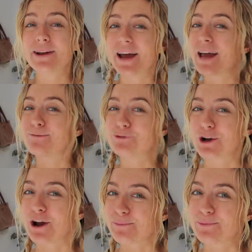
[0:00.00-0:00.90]
I am
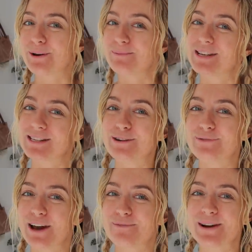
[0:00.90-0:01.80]
trying to put
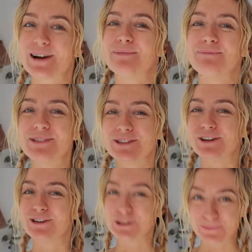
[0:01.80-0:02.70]
myself out of my comfort
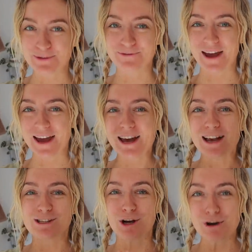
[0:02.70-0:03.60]
zone, to be fair,
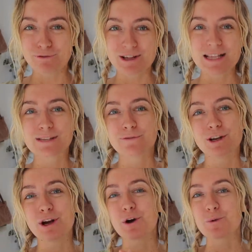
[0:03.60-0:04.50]
so hopefully this
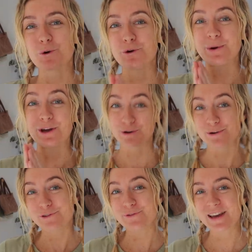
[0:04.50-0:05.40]
video will be
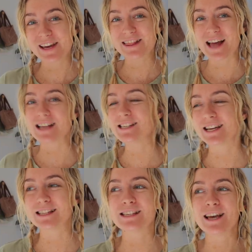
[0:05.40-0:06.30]
good for me in that
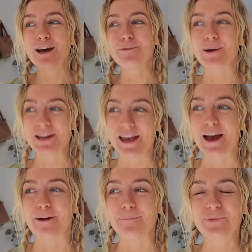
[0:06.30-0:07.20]
sense. But
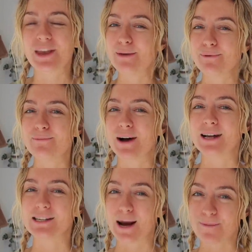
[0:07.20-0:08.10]
yeah, keep in
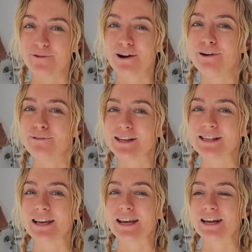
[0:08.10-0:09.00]
mind I'm a very
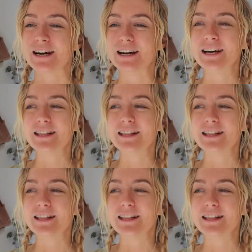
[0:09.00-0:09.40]
fussy eater.